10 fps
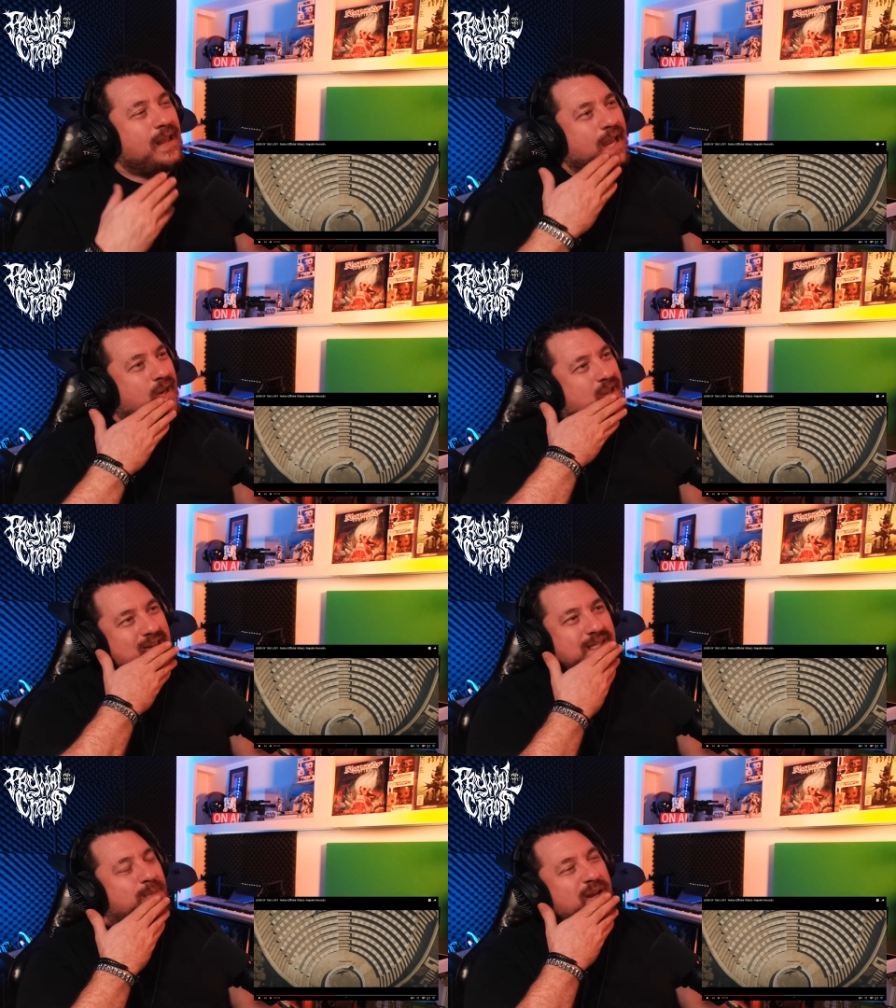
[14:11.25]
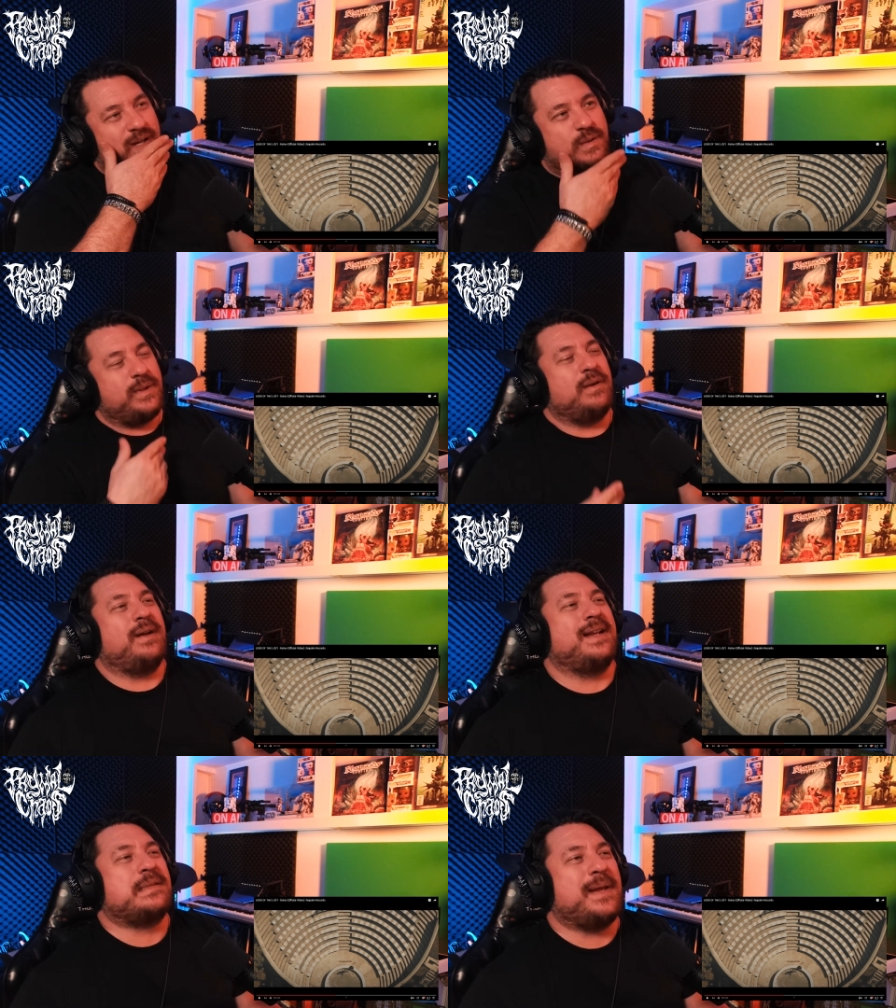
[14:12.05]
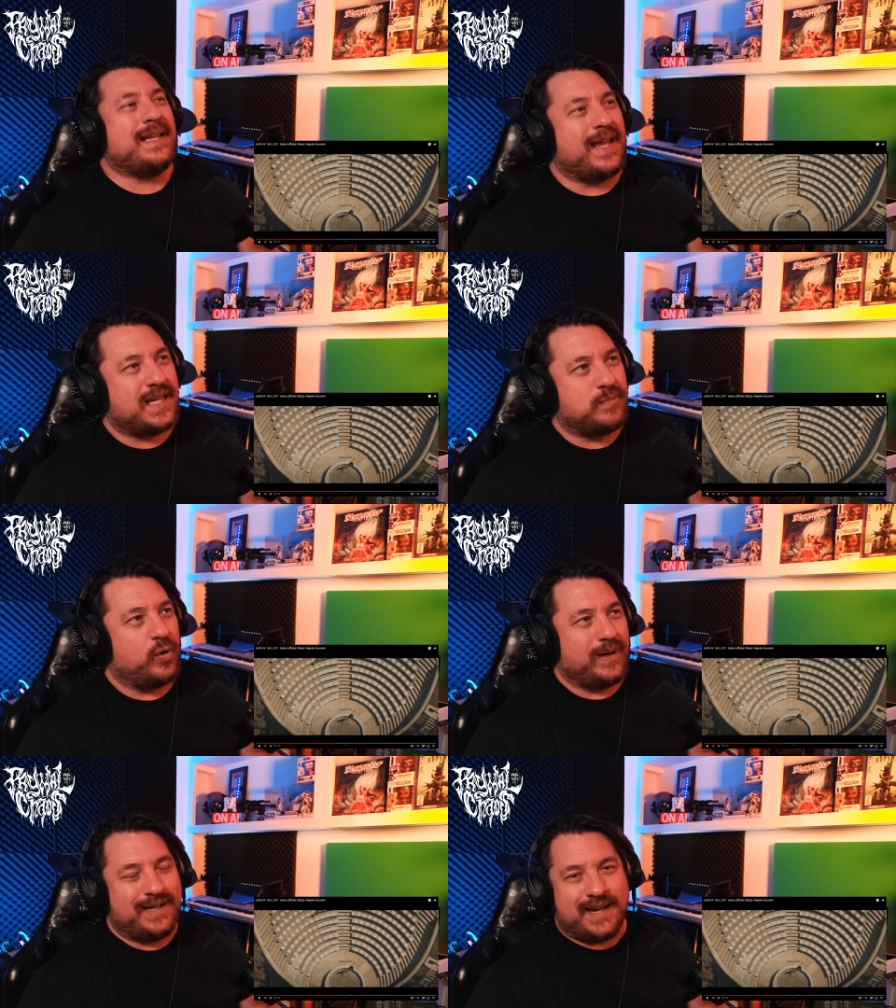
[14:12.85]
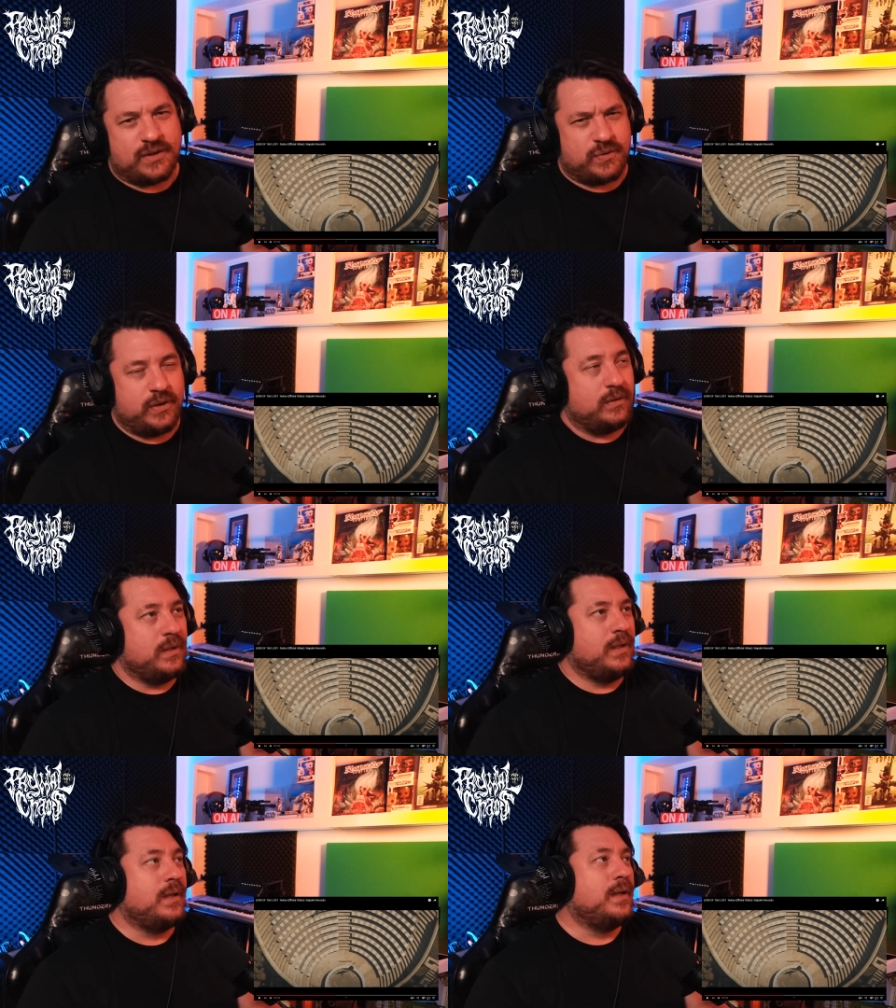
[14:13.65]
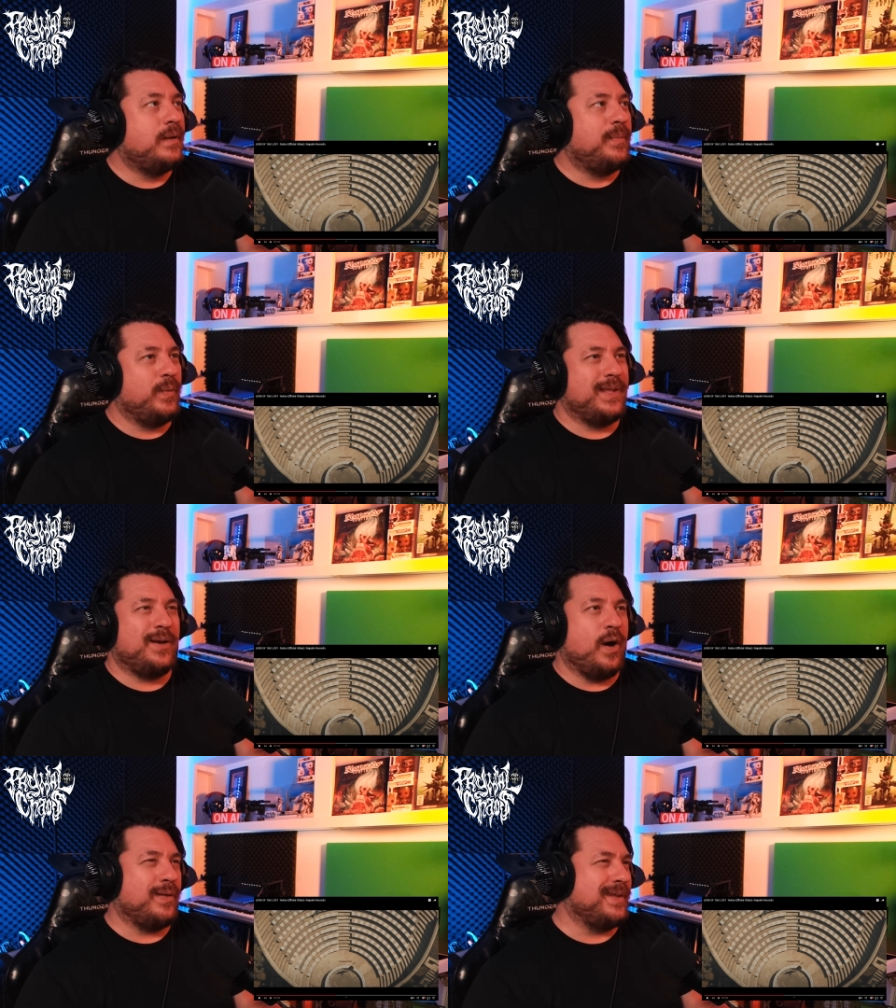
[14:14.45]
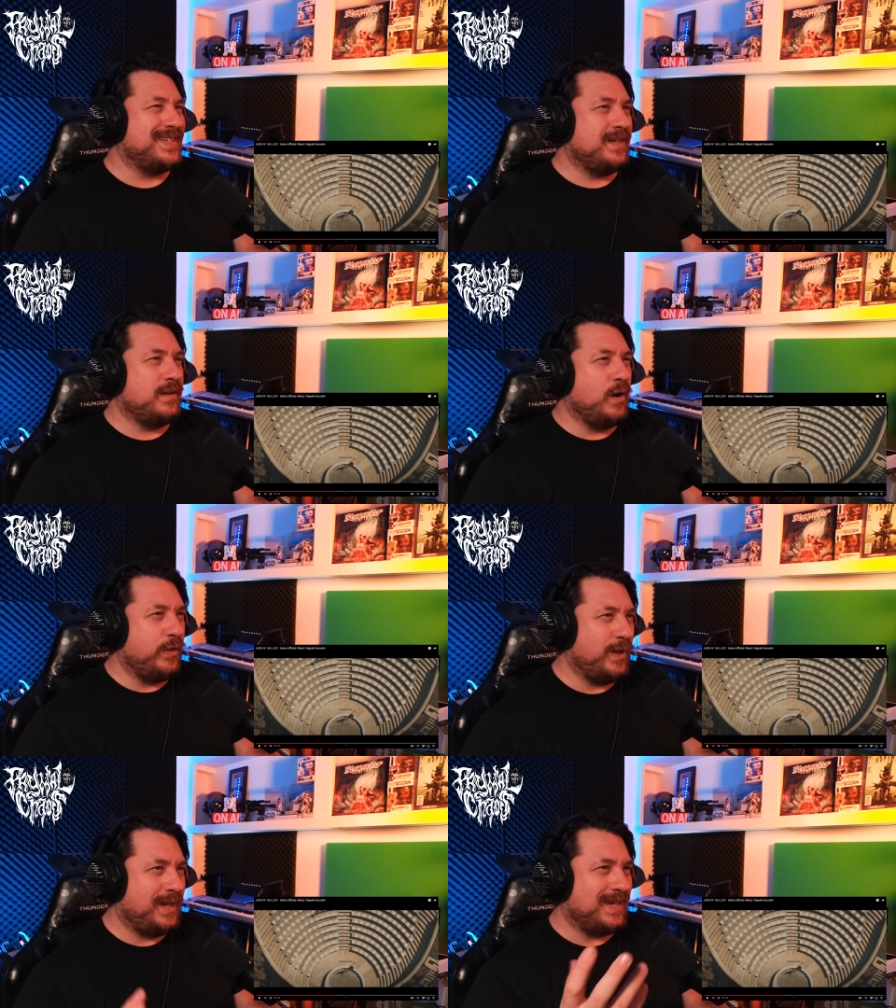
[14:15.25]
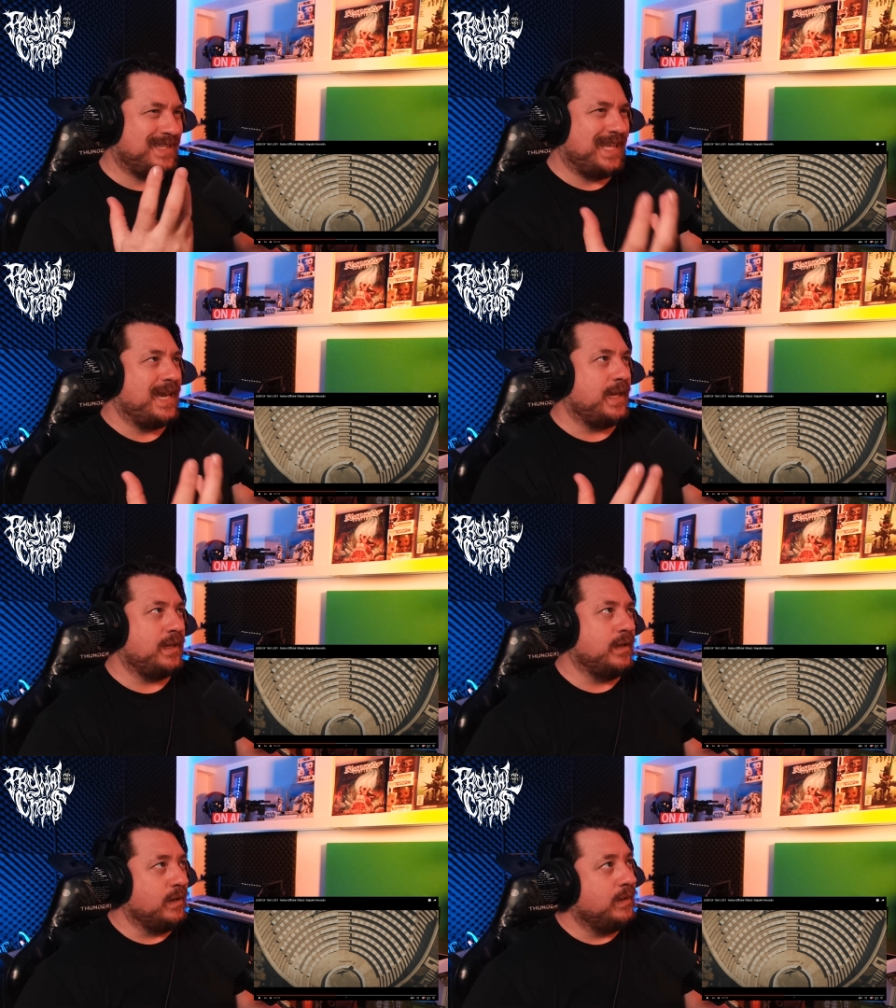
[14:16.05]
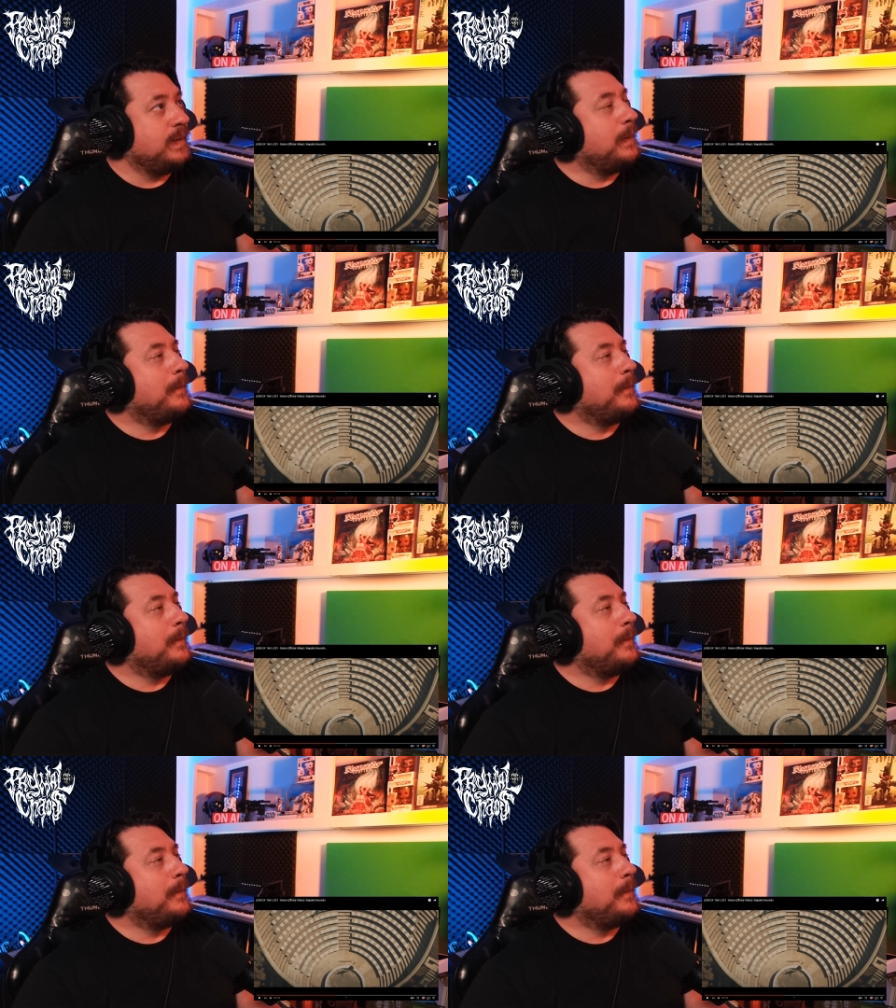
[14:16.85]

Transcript: And I guess to be honest with you, uh, to me it lands more in industrial, but with a gothic gothic aesthetic. You know.